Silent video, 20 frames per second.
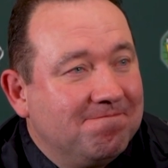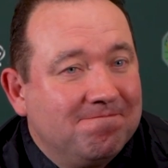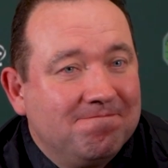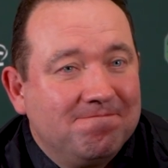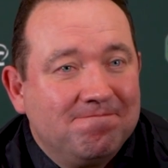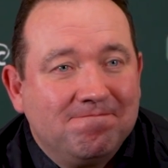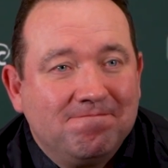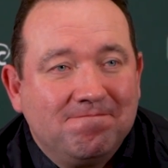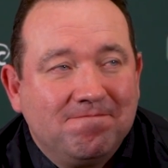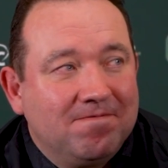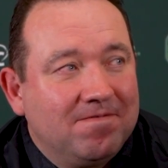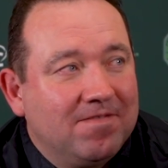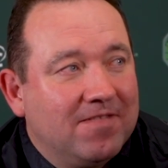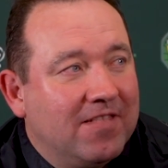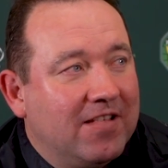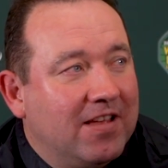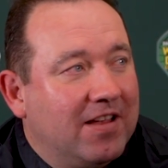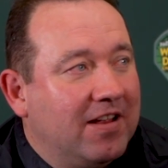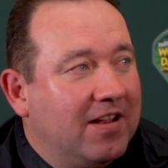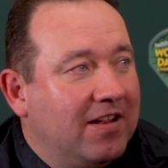Brendan,
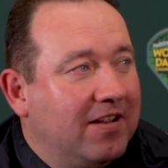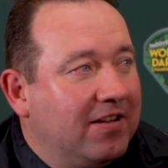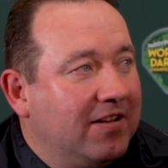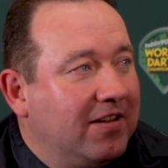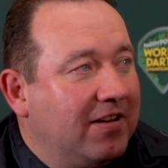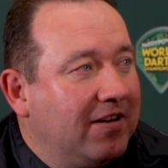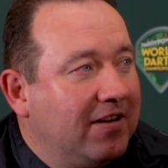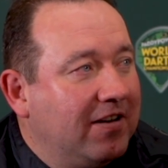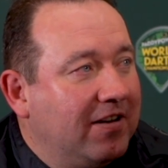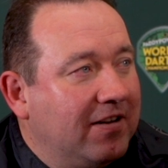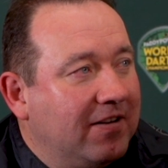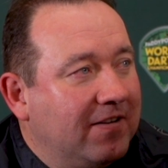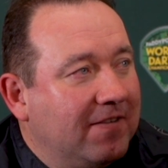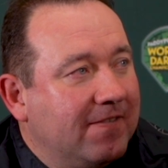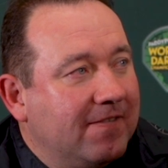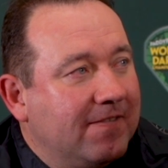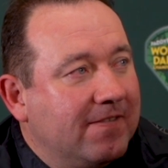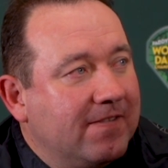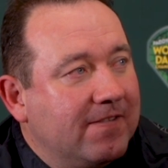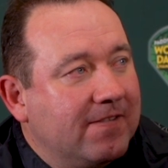if it is Gary
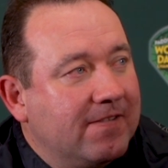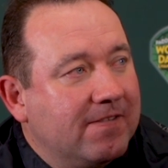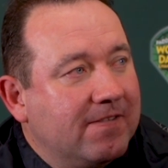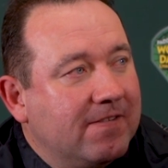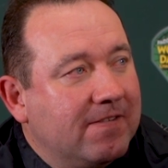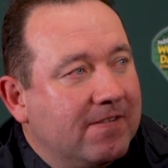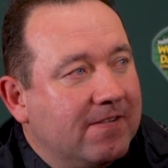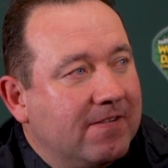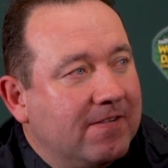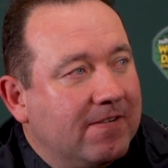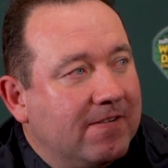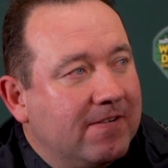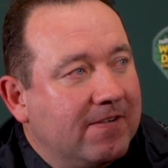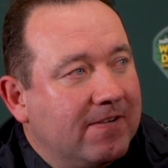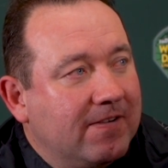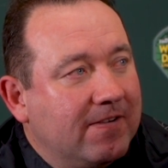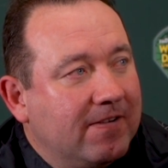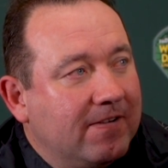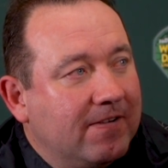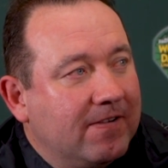Anderson, what's your
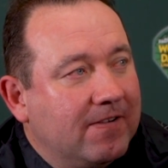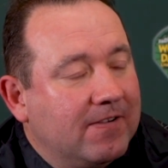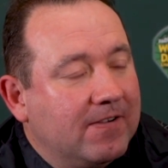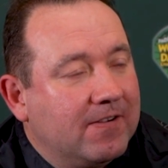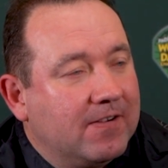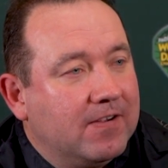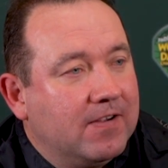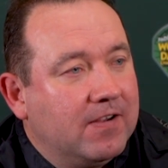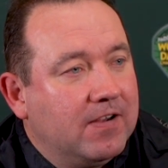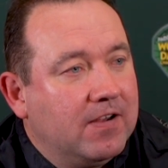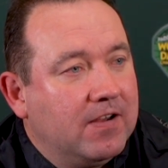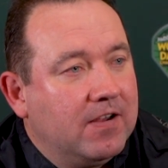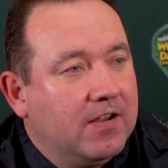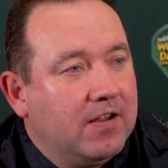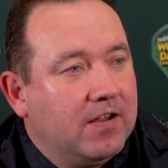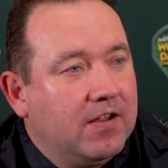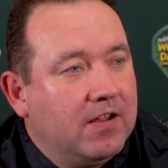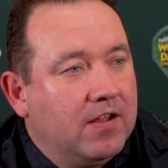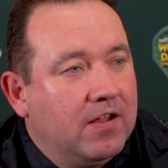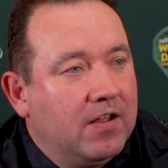relationship with
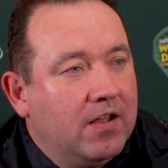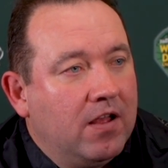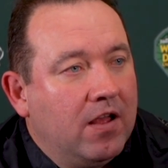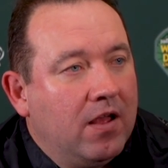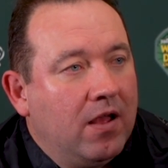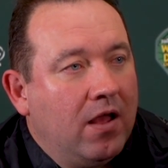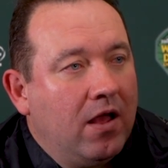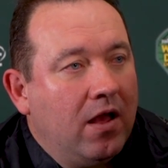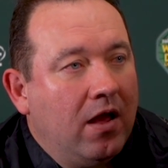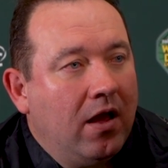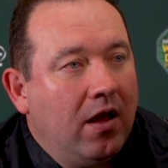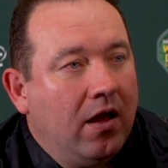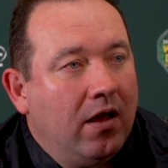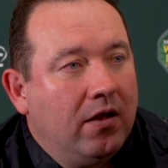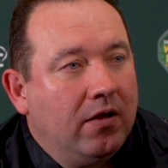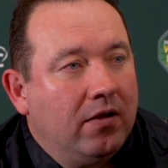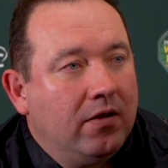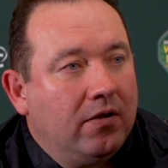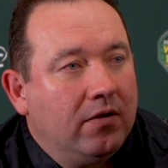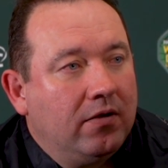him? Well, do you see each other at the
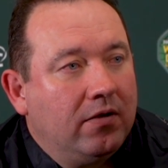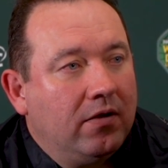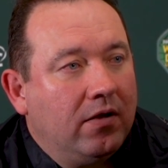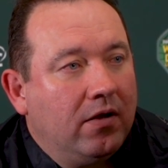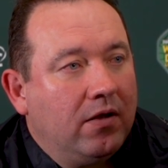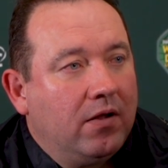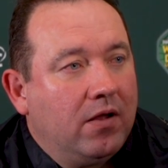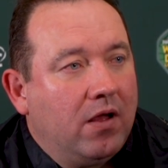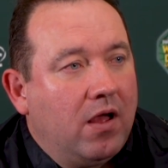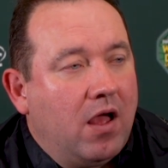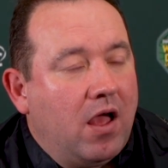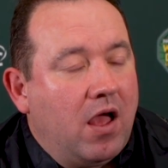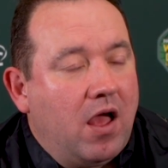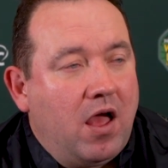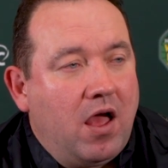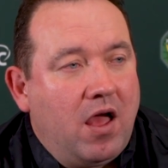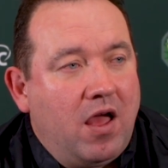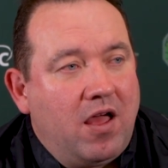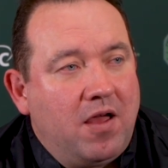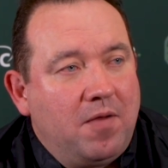platform? What do you
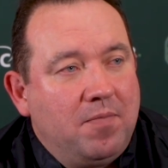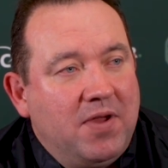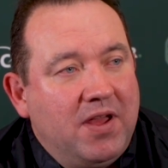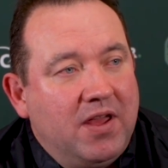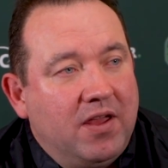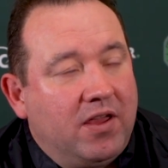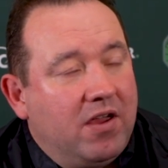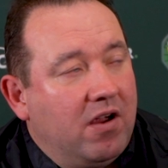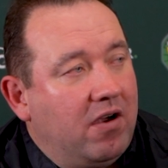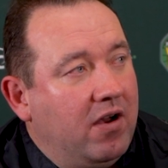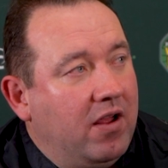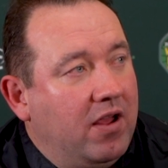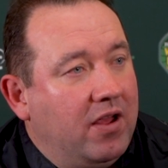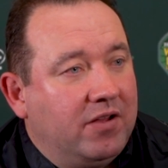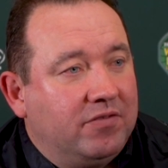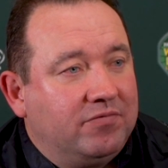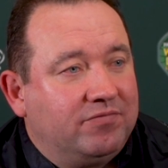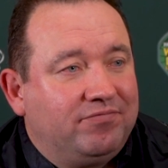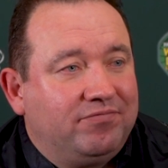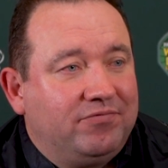like? I mean, Gary
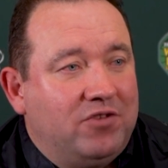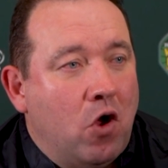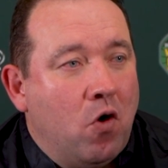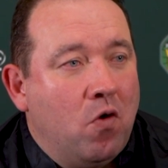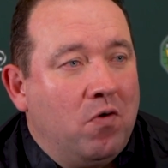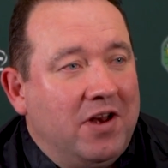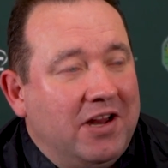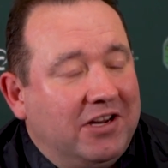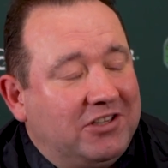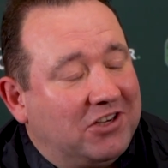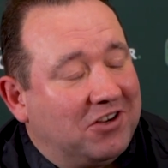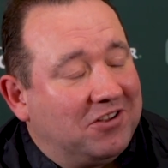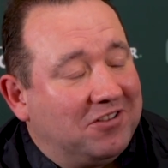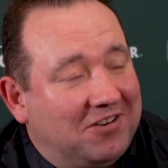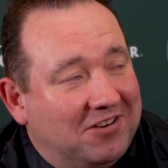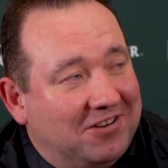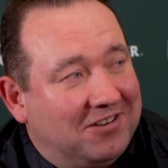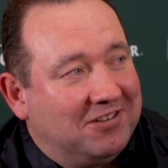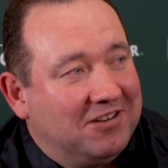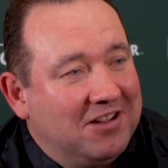have known each
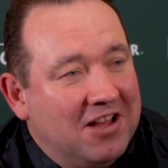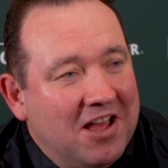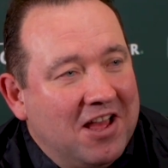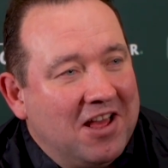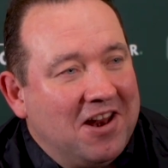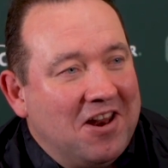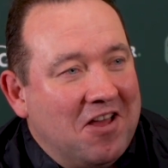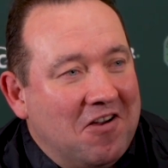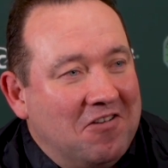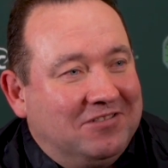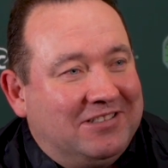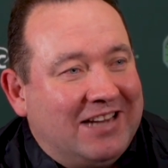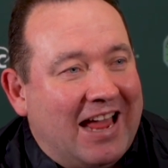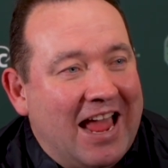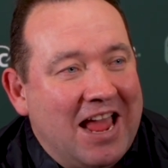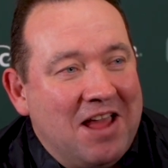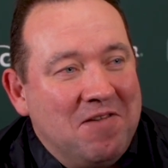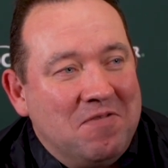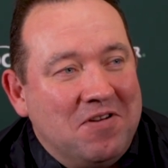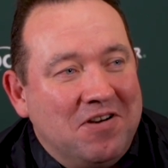other a long
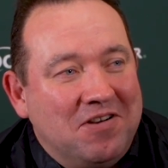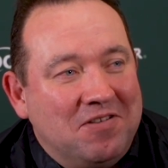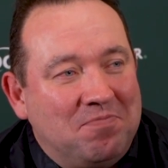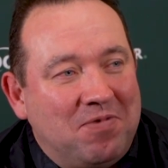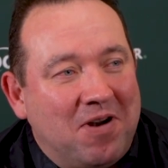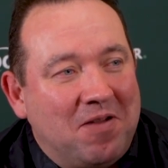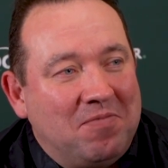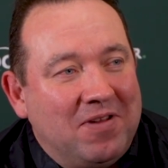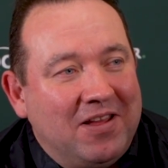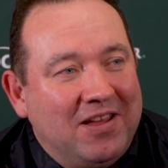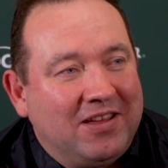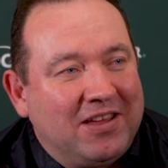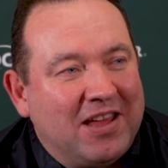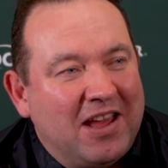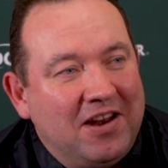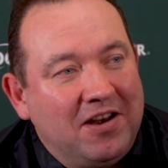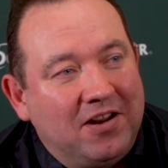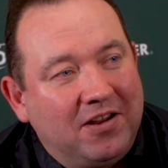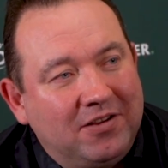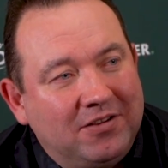time. We're probably
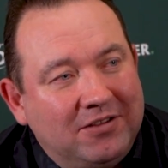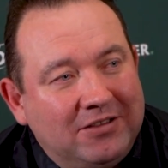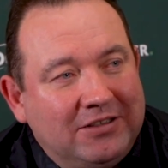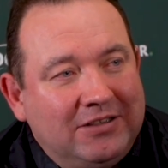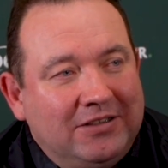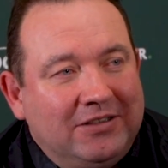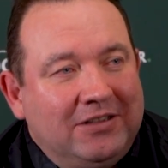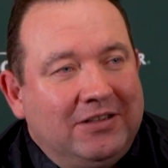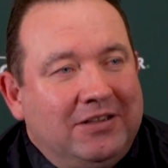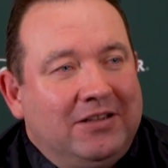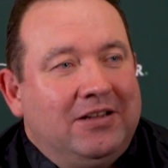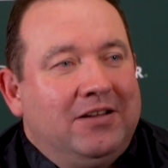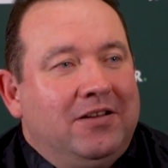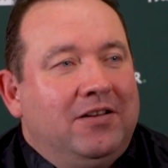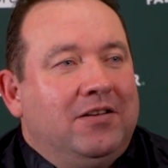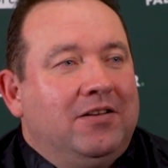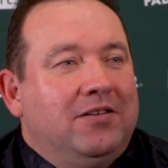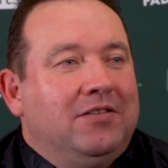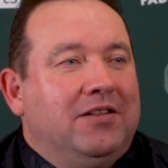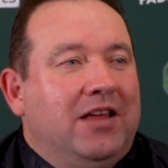kind
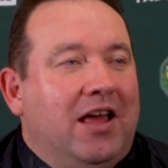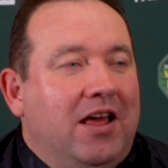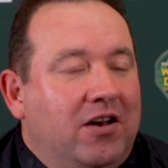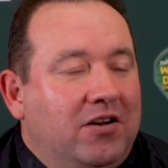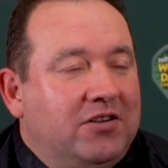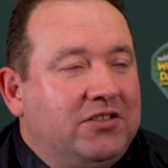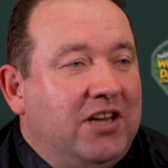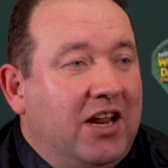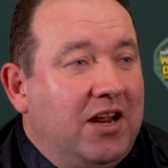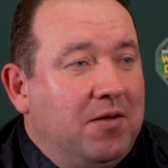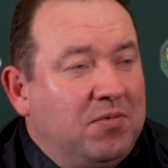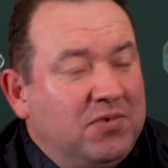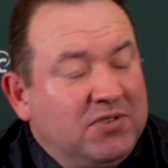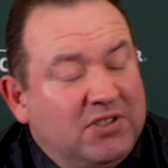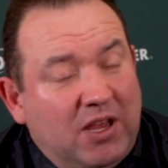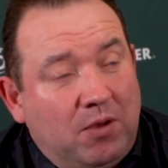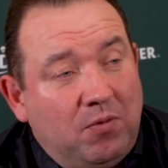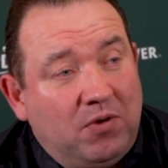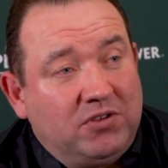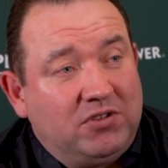of the elder
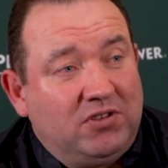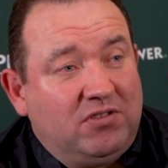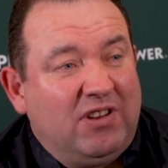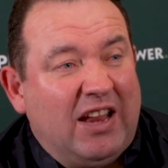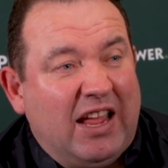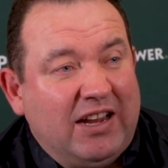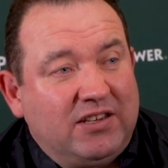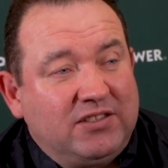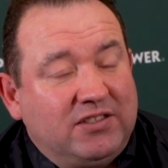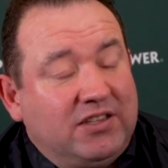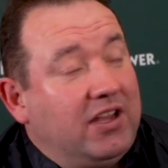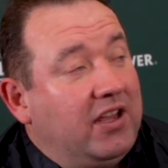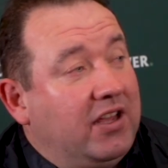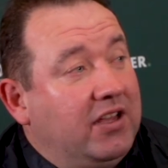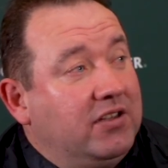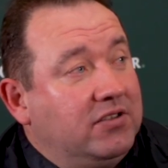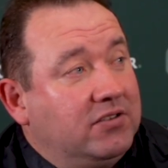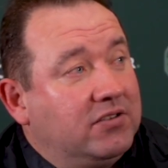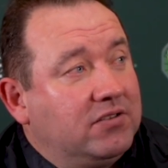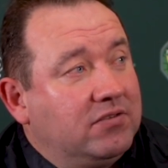statements. I would like to say
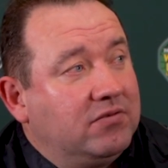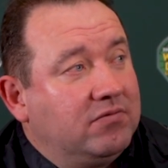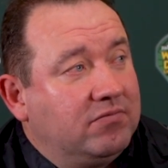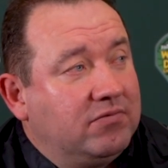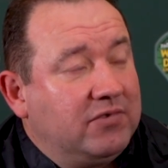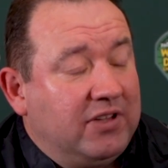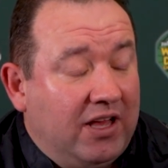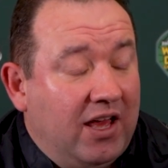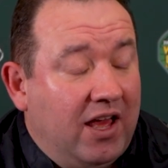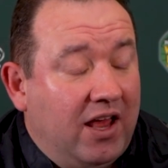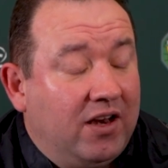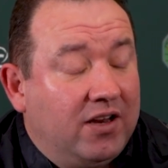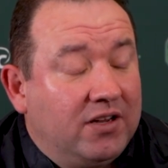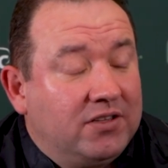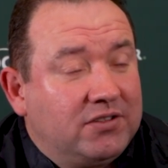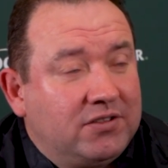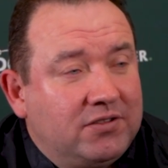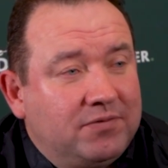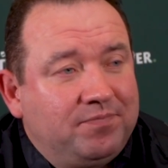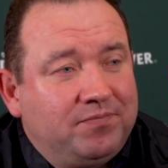he's the
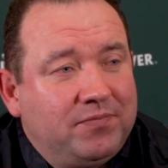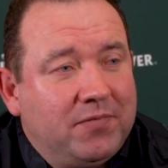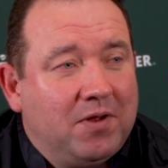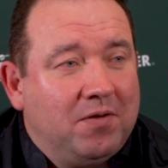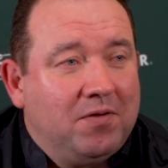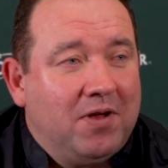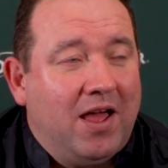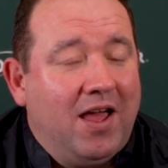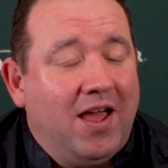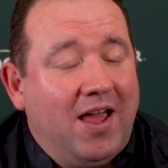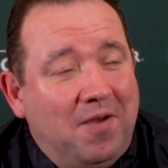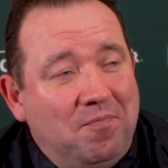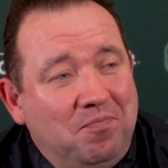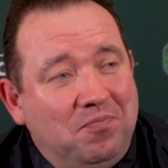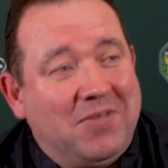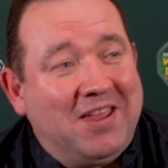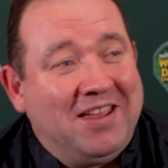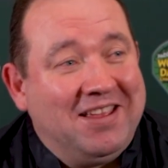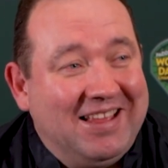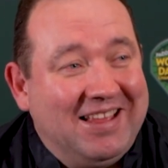eldest. um,